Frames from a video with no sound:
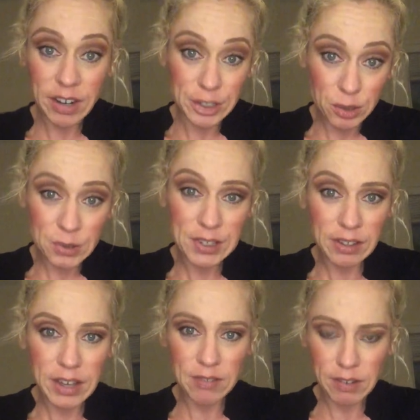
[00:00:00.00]
I do sell
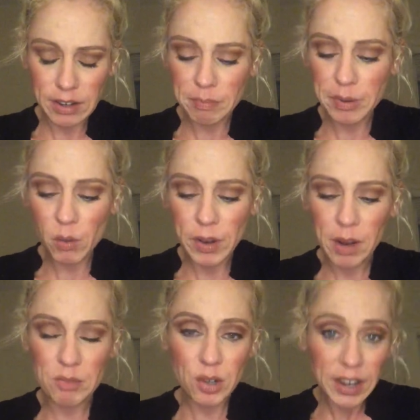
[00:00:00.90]
Avon, but what
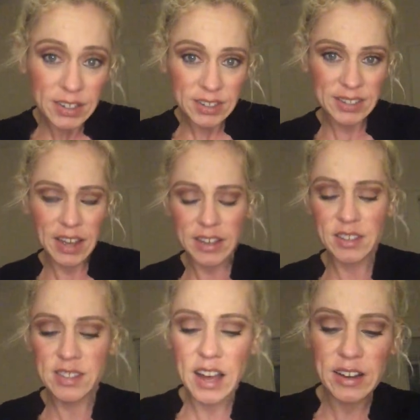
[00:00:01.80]
I'm trying to say
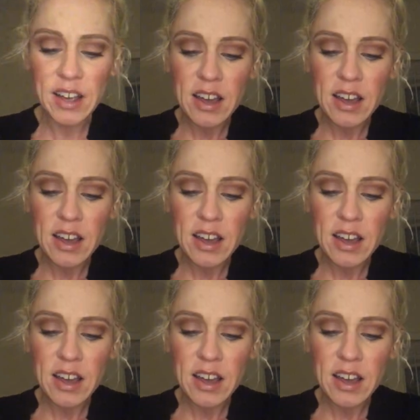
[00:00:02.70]
is that,